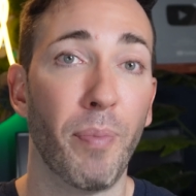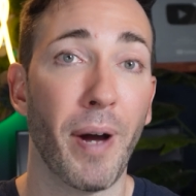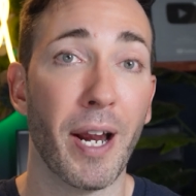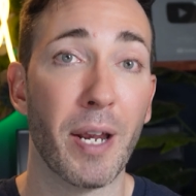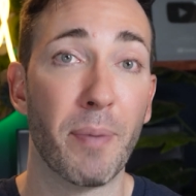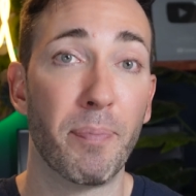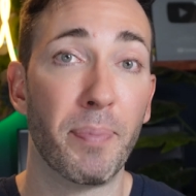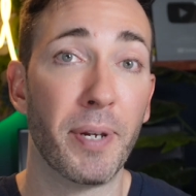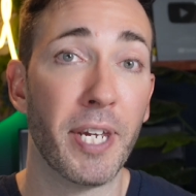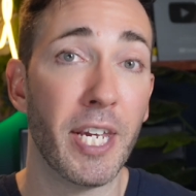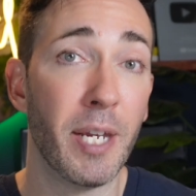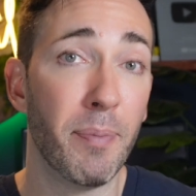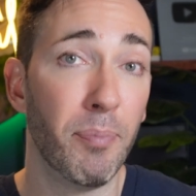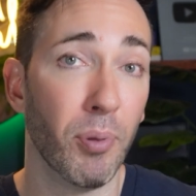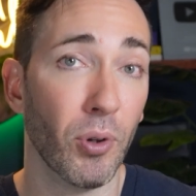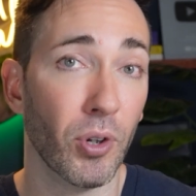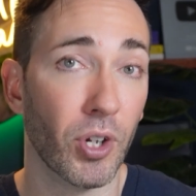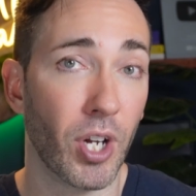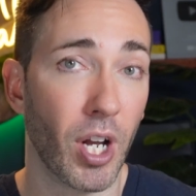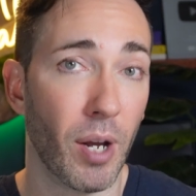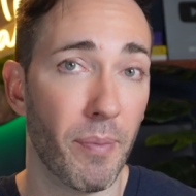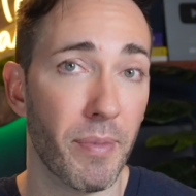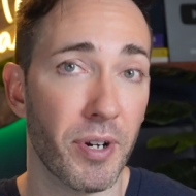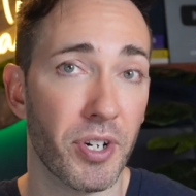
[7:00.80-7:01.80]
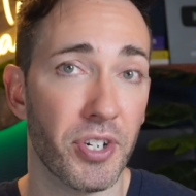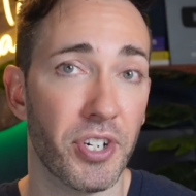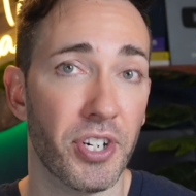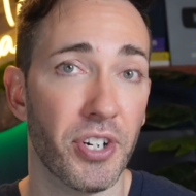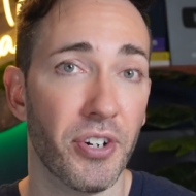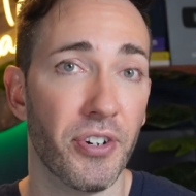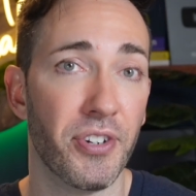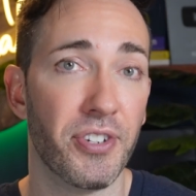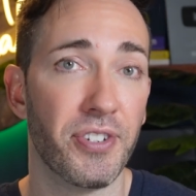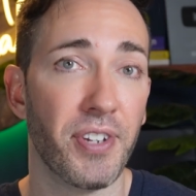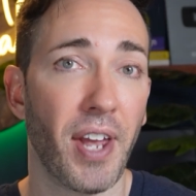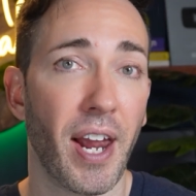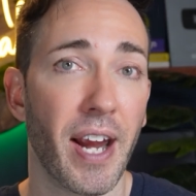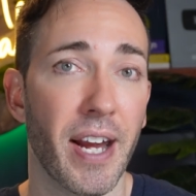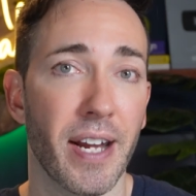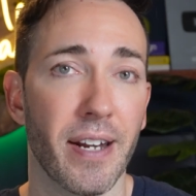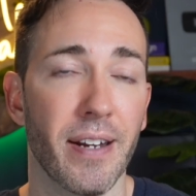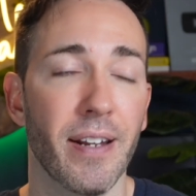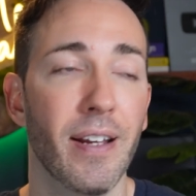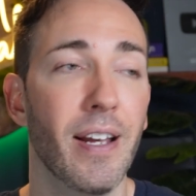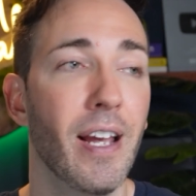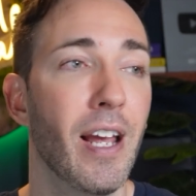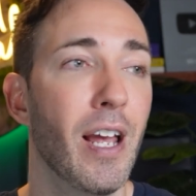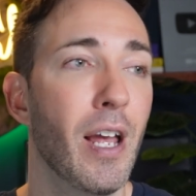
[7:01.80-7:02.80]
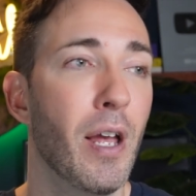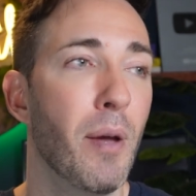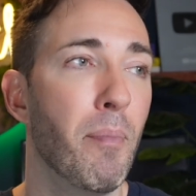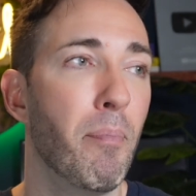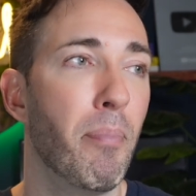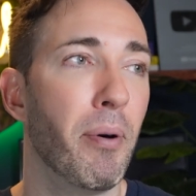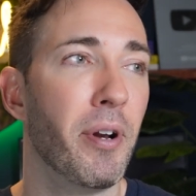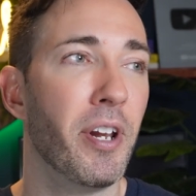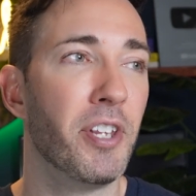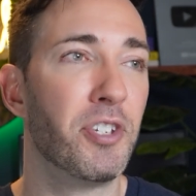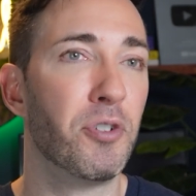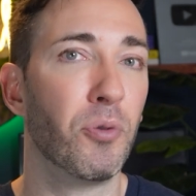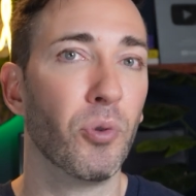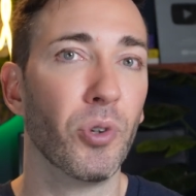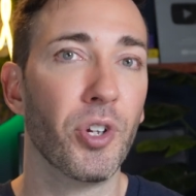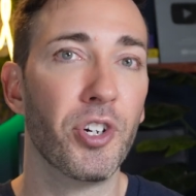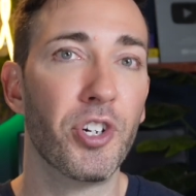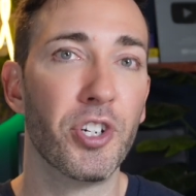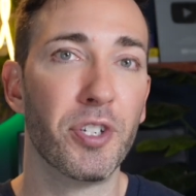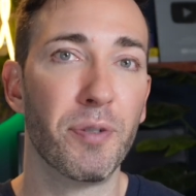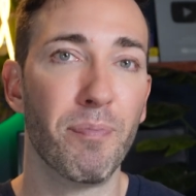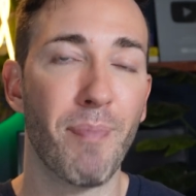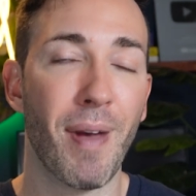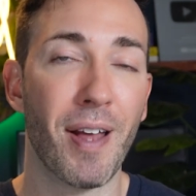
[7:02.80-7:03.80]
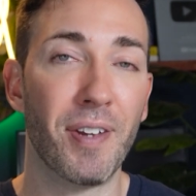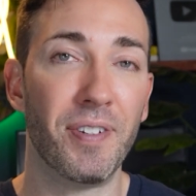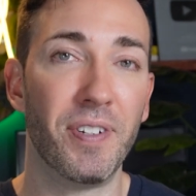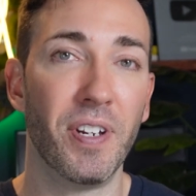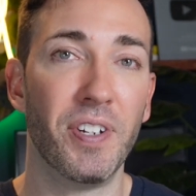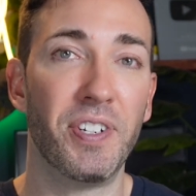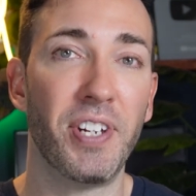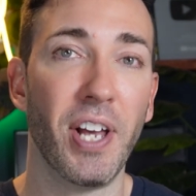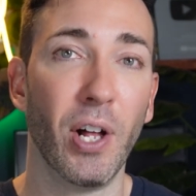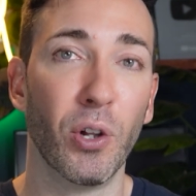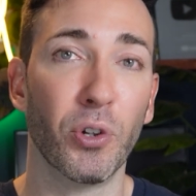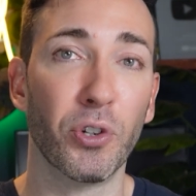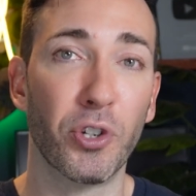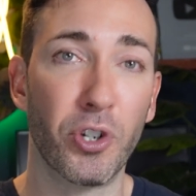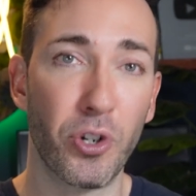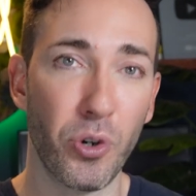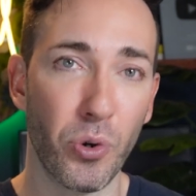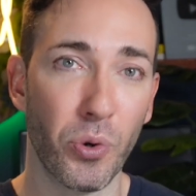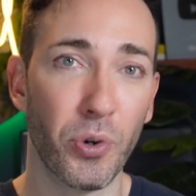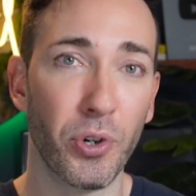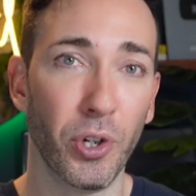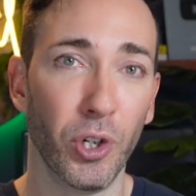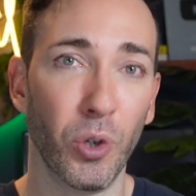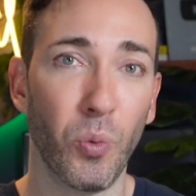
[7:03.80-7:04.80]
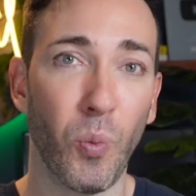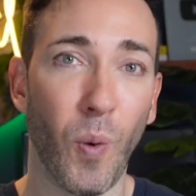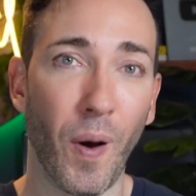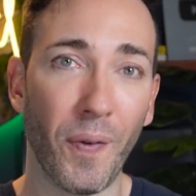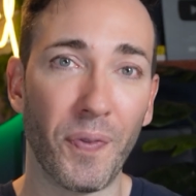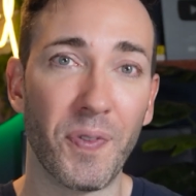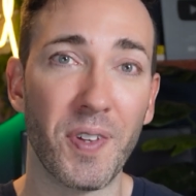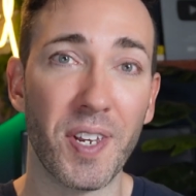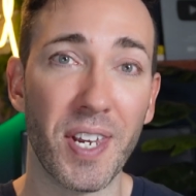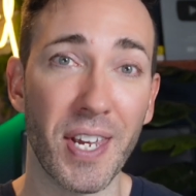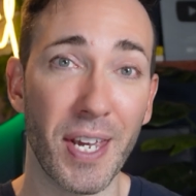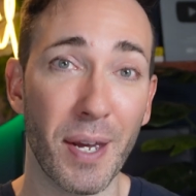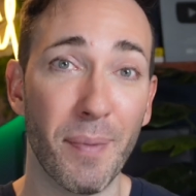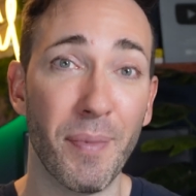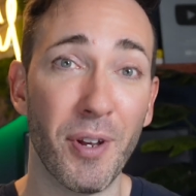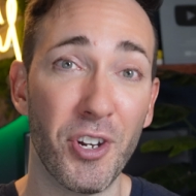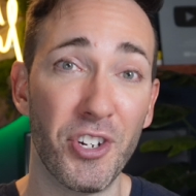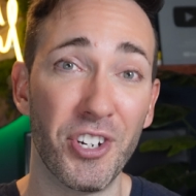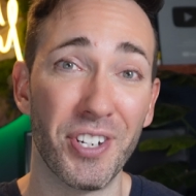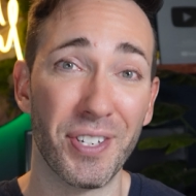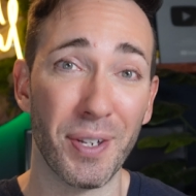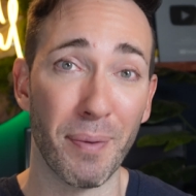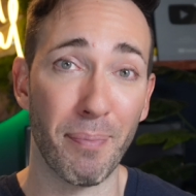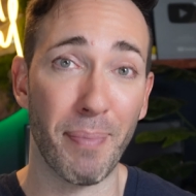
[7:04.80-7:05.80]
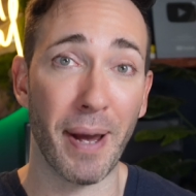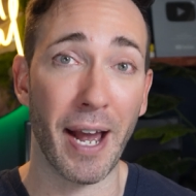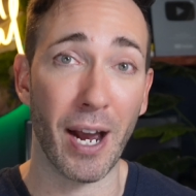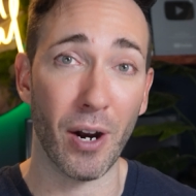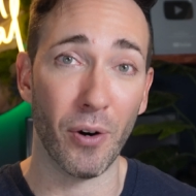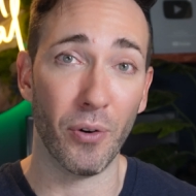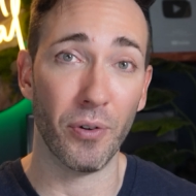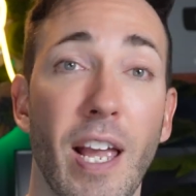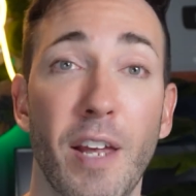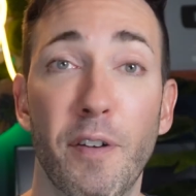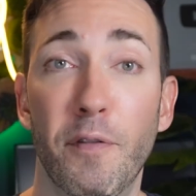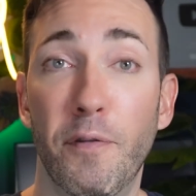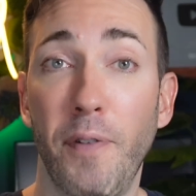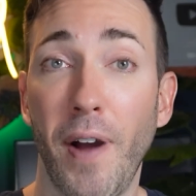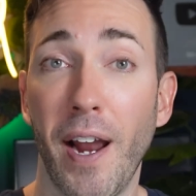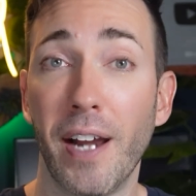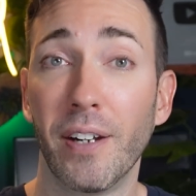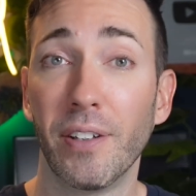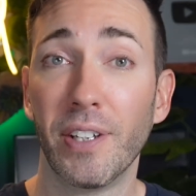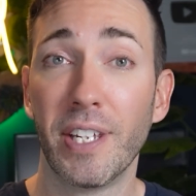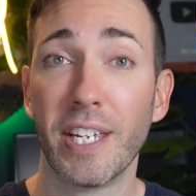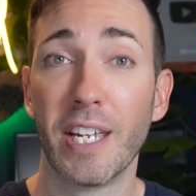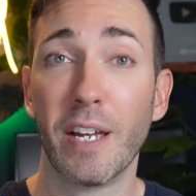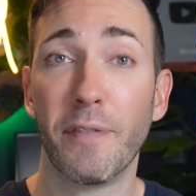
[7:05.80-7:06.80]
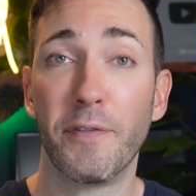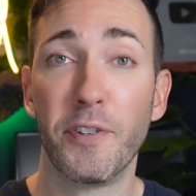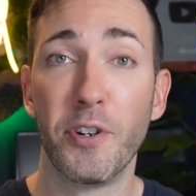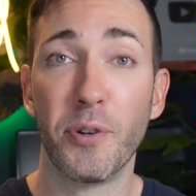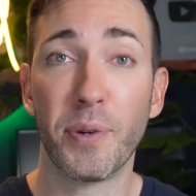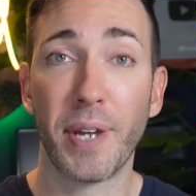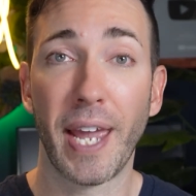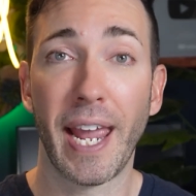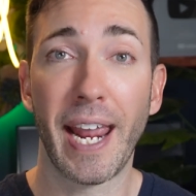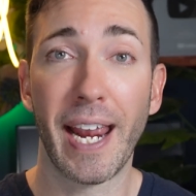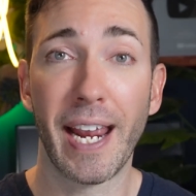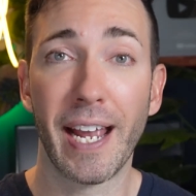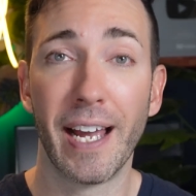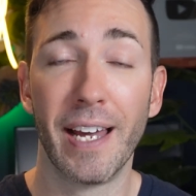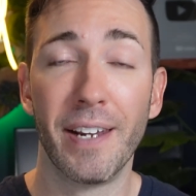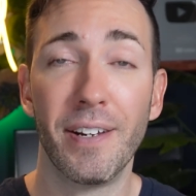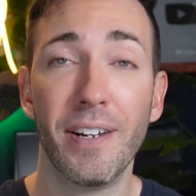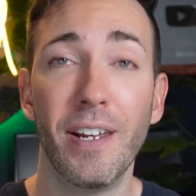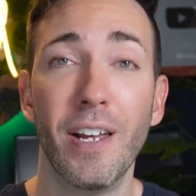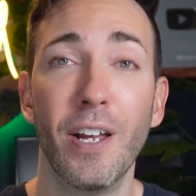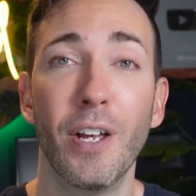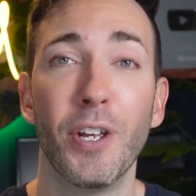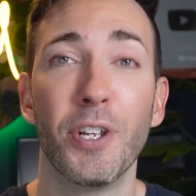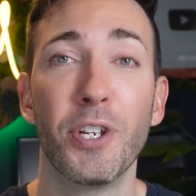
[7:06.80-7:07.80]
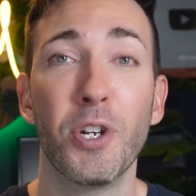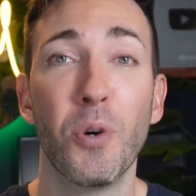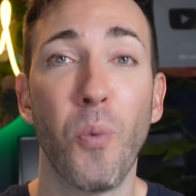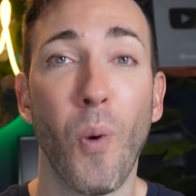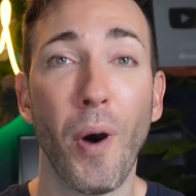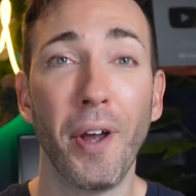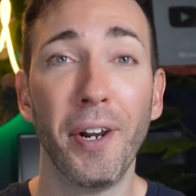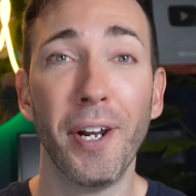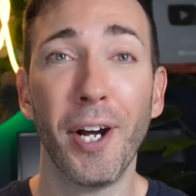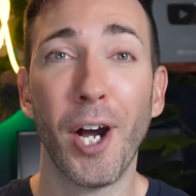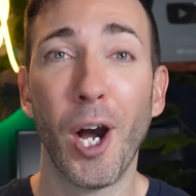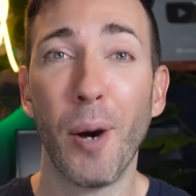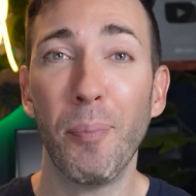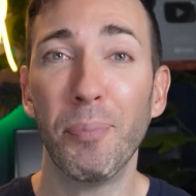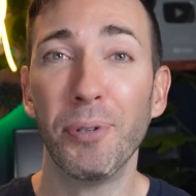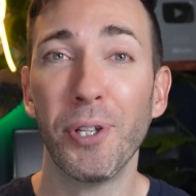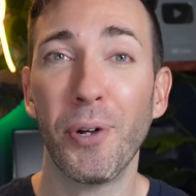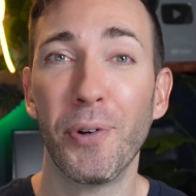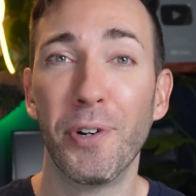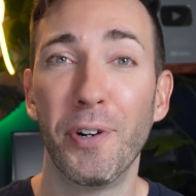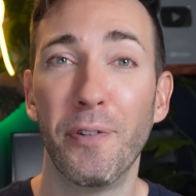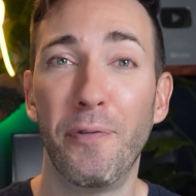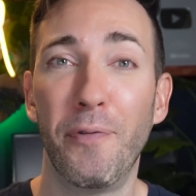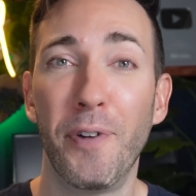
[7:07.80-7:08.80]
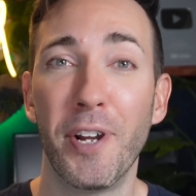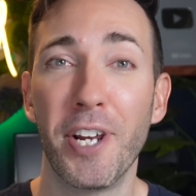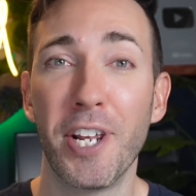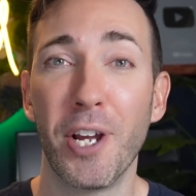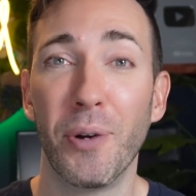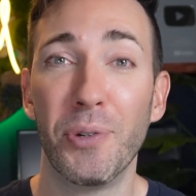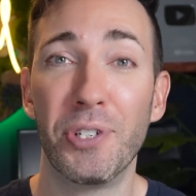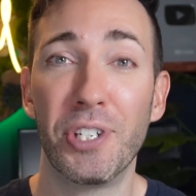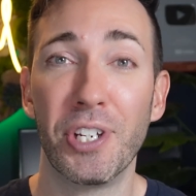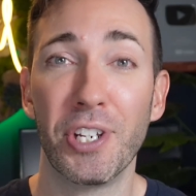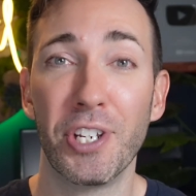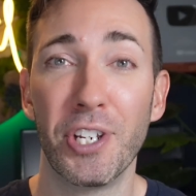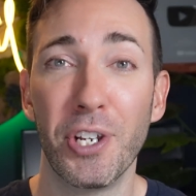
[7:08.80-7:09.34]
by people coming to your site, but it's really just meant to tell Google what the image is about. And finally, if you can, you want to upload a video to